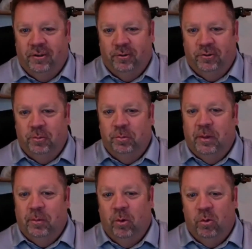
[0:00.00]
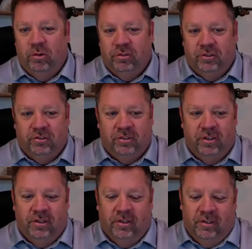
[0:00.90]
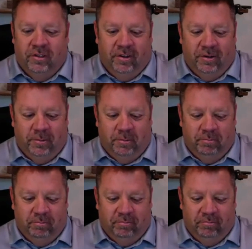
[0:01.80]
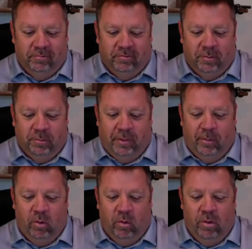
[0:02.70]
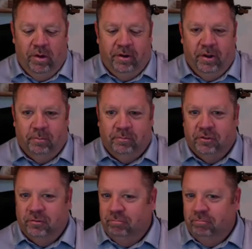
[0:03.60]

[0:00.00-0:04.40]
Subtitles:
Some people will just some people will wind up just